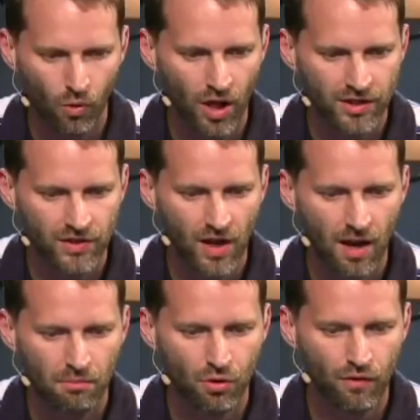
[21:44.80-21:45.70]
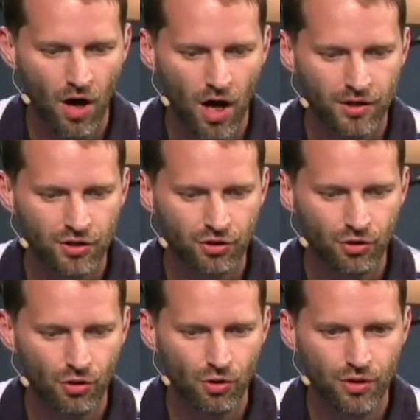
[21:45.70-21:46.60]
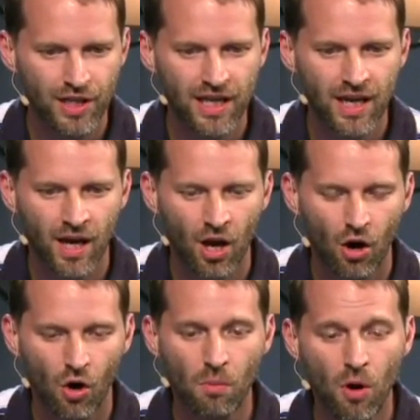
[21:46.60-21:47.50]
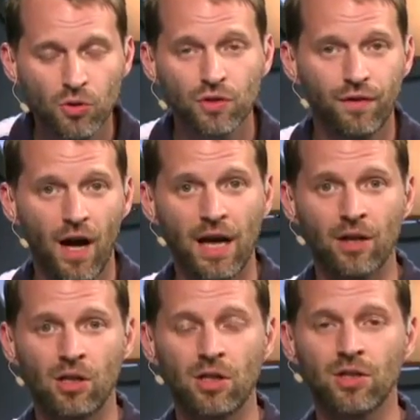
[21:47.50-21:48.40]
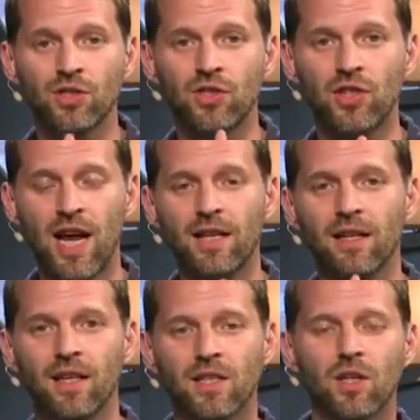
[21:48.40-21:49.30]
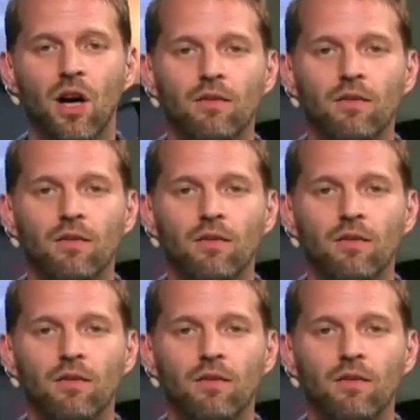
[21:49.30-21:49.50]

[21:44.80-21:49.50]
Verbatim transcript: let's uh, move on to the almost final standings of